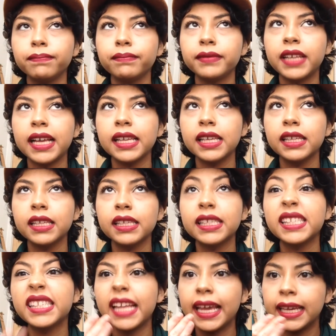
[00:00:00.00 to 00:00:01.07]
that
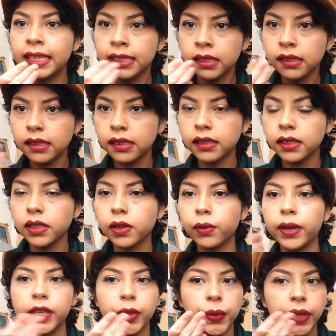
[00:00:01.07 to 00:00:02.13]
stains, so
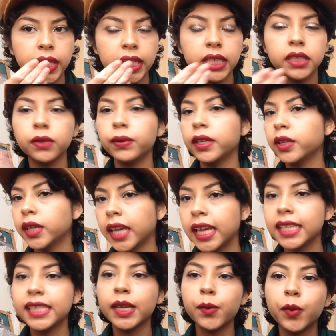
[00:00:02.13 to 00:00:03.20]
when you eat, when you
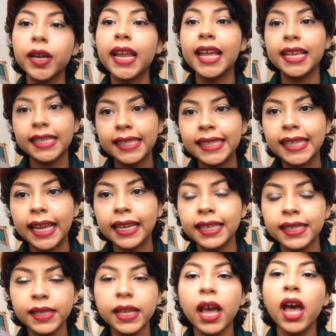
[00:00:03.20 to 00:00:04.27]
kiss someone, it
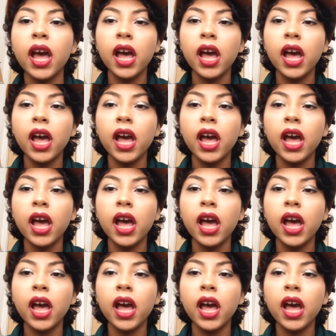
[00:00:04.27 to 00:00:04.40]
stains.